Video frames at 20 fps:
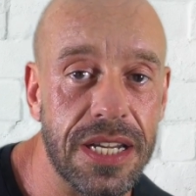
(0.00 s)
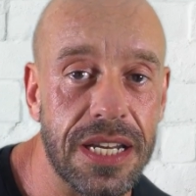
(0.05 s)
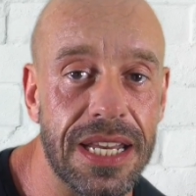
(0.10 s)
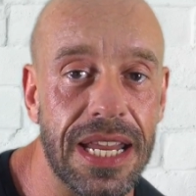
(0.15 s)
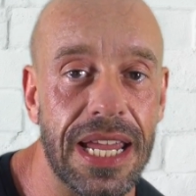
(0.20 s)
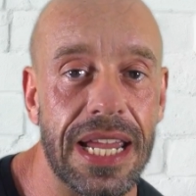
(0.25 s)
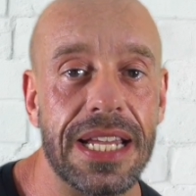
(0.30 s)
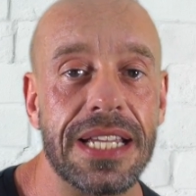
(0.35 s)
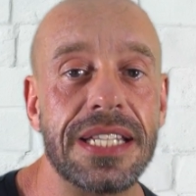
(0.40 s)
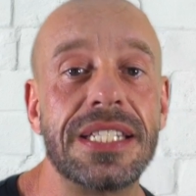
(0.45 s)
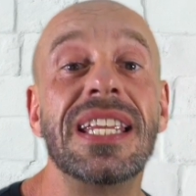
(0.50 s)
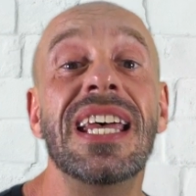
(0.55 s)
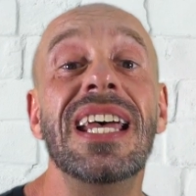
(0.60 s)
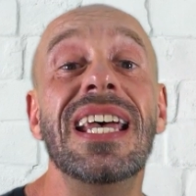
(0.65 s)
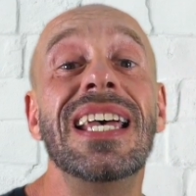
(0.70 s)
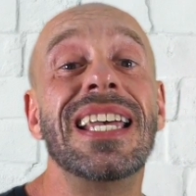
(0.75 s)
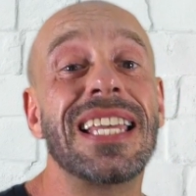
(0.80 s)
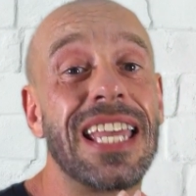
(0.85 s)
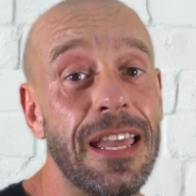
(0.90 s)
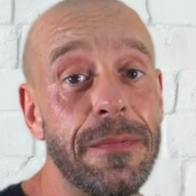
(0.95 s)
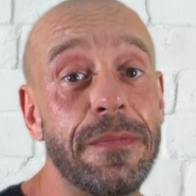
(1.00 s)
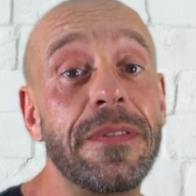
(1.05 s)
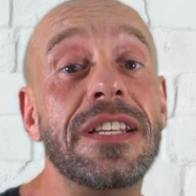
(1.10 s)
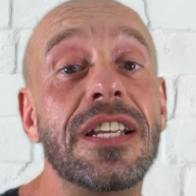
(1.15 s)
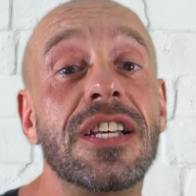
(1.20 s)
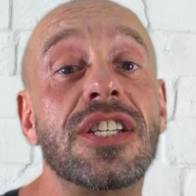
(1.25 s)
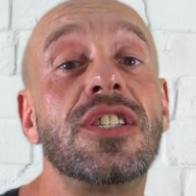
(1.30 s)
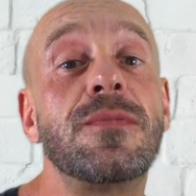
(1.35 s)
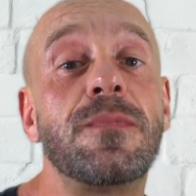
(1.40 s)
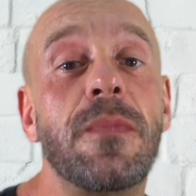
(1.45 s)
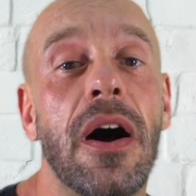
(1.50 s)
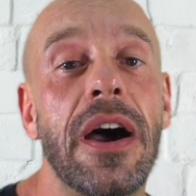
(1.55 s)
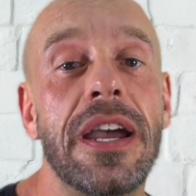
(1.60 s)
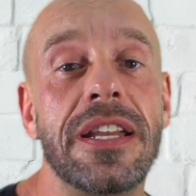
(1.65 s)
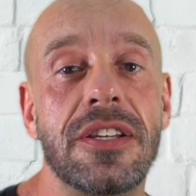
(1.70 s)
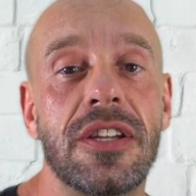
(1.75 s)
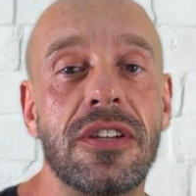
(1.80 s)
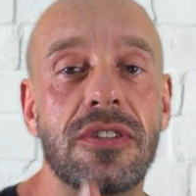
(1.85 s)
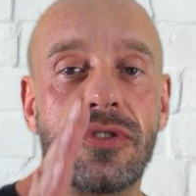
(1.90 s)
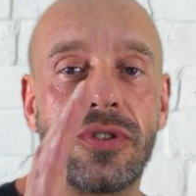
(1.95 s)
your knees, keeping your
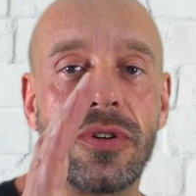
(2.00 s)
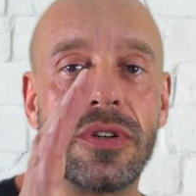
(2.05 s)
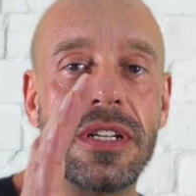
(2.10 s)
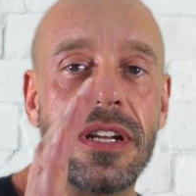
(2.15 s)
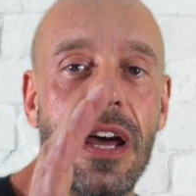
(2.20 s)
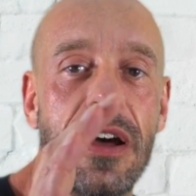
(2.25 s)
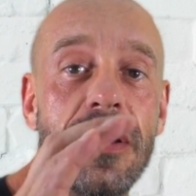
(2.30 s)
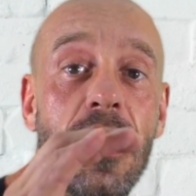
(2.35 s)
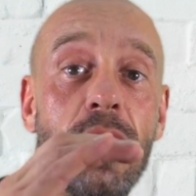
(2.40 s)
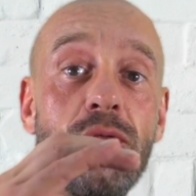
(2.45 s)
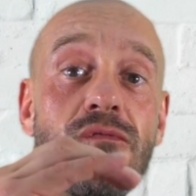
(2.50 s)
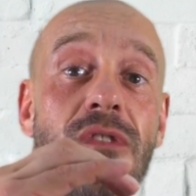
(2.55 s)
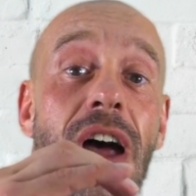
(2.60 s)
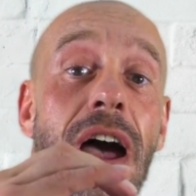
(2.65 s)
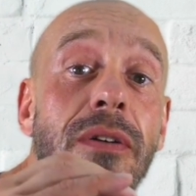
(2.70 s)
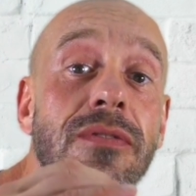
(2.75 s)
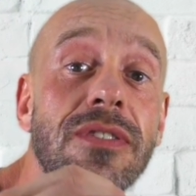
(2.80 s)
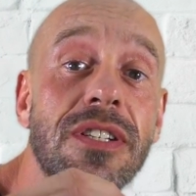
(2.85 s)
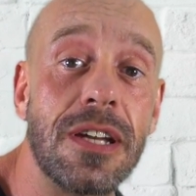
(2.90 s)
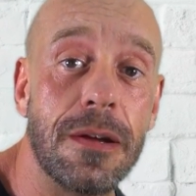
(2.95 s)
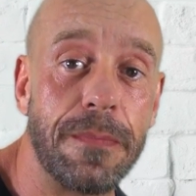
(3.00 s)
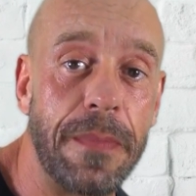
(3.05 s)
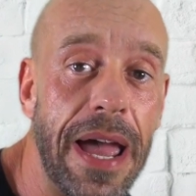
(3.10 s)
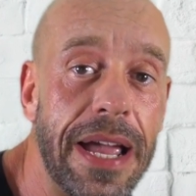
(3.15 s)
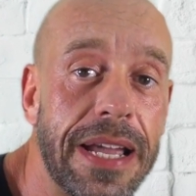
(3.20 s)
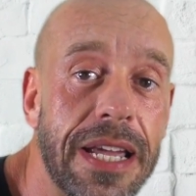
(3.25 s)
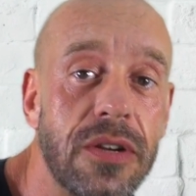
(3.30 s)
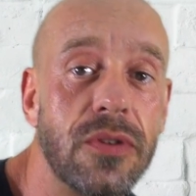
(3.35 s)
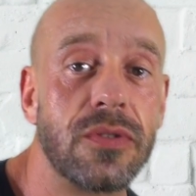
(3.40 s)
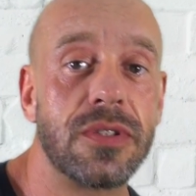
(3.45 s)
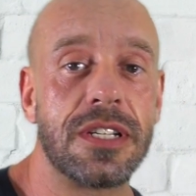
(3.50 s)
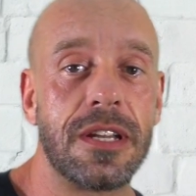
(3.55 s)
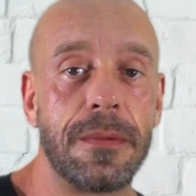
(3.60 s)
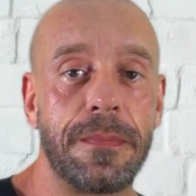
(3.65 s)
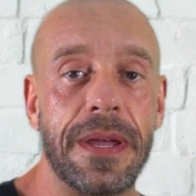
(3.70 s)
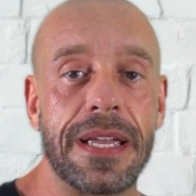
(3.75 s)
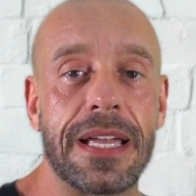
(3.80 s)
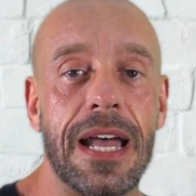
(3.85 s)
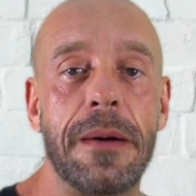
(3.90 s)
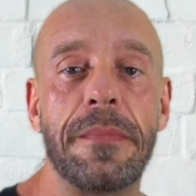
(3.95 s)
spine neutral, not rounding your back in order to
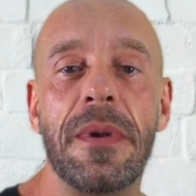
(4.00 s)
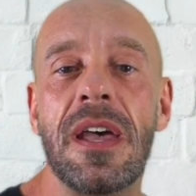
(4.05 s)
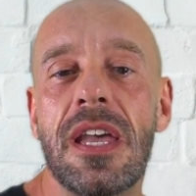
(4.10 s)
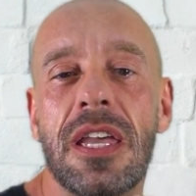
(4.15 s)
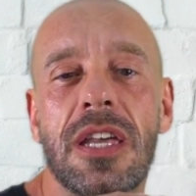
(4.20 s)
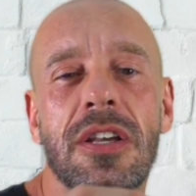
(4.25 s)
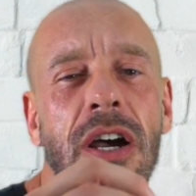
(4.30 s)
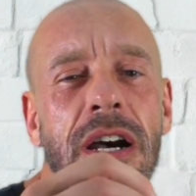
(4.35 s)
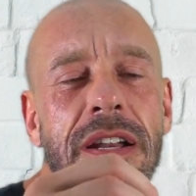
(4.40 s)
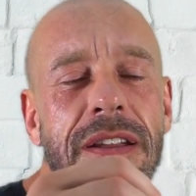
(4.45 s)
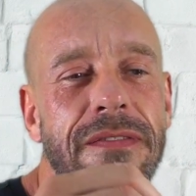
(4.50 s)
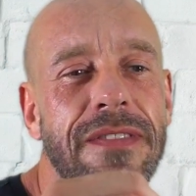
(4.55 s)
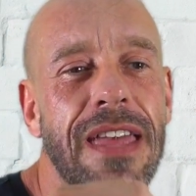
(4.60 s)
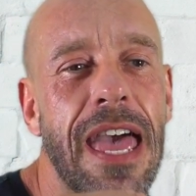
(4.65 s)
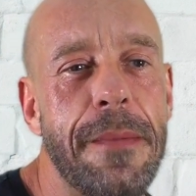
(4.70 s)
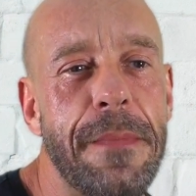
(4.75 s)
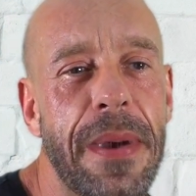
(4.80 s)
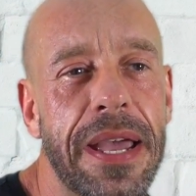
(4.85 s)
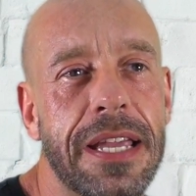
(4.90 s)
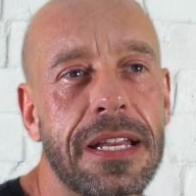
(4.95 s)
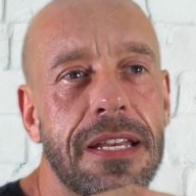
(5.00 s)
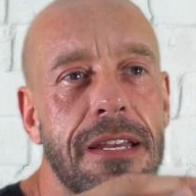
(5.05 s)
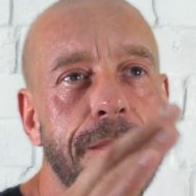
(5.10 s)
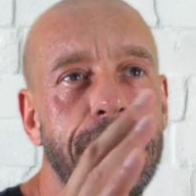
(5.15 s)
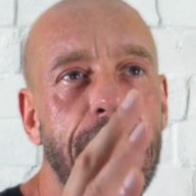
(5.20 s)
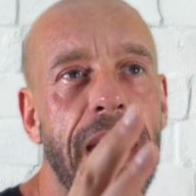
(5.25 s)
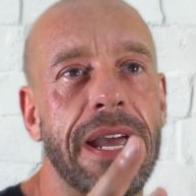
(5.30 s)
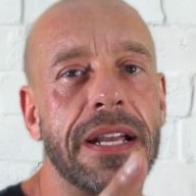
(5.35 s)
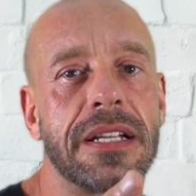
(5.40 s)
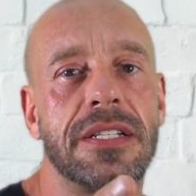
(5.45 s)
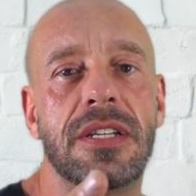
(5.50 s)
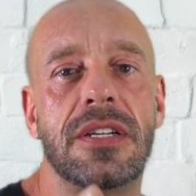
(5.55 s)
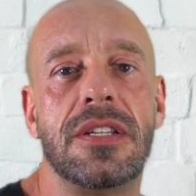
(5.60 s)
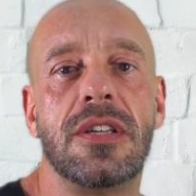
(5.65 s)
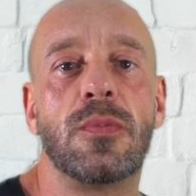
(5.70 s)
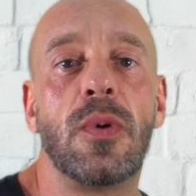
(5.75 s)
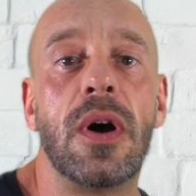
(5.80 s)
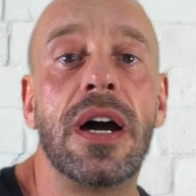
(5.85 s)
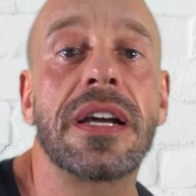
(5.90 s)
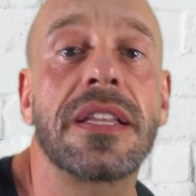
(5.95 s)
pick up. You're kind of there making your back do the
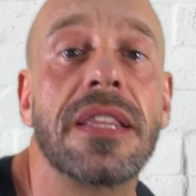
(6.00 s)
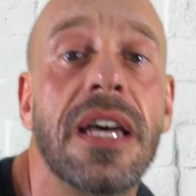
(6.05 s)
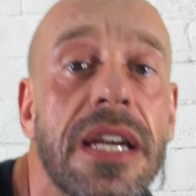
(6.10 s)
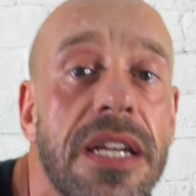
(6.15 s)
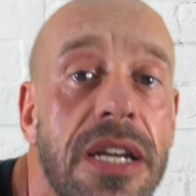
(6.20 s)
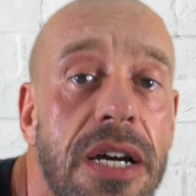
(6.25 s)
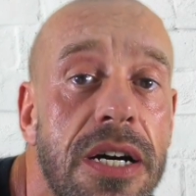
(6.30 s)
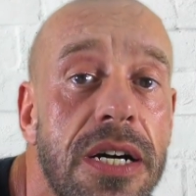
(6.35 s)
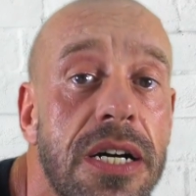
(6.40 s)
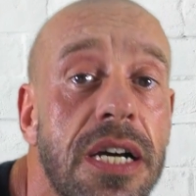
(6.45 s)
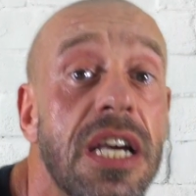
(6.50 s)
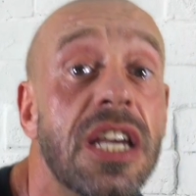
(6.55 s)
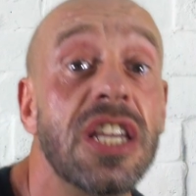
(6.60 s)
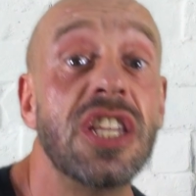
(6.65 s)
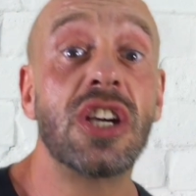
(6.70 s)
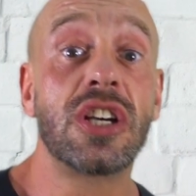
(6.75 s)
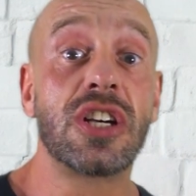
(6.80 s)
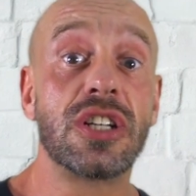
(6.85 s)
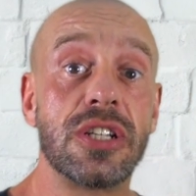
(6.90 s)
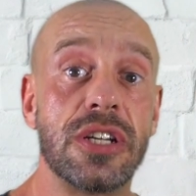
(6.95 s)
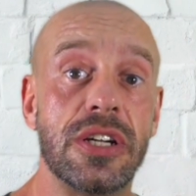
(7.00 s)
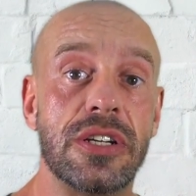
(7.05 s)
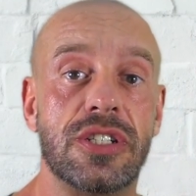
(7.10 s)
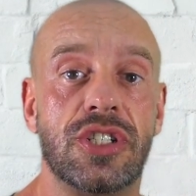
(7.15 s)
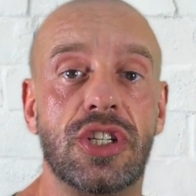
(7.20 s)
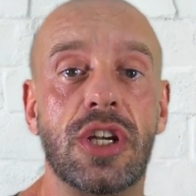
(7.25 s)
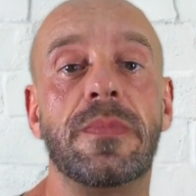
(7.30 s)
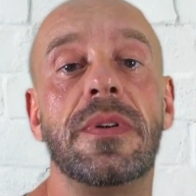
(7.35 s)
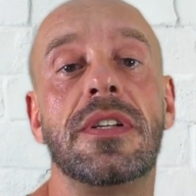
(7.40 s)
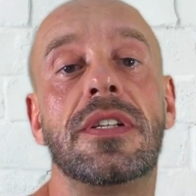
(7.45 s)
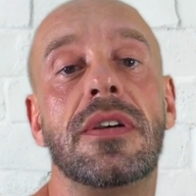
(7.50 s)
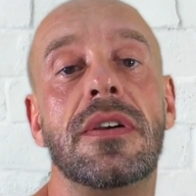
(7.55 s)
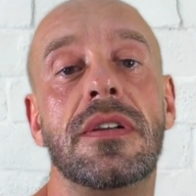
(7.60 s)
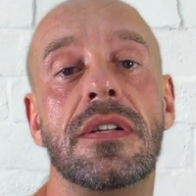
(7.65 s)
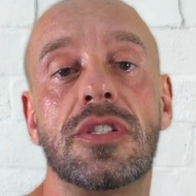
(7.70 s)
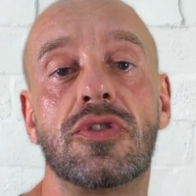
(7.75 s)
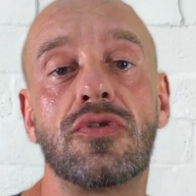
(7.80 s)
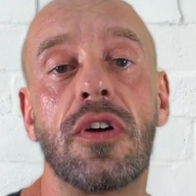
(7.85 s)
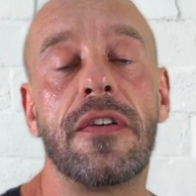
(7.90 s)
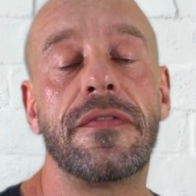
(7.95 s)
work that your glutes should be doing,
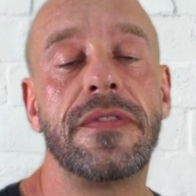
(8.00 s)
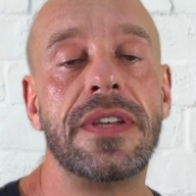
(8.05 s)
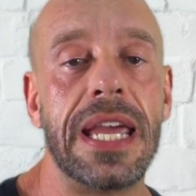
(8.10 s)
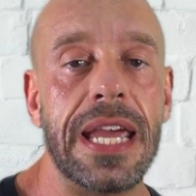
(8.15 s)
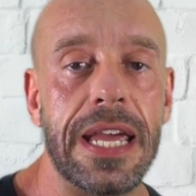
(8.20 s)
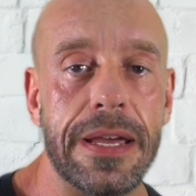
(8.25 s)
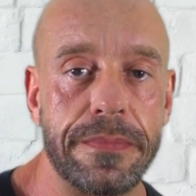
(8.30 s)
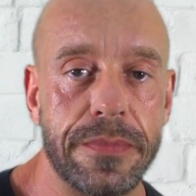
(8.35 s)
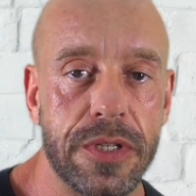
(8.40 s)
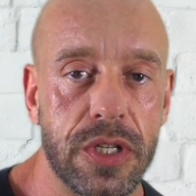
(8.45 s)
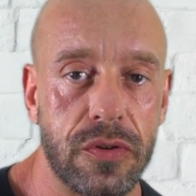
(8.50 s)
driving your hips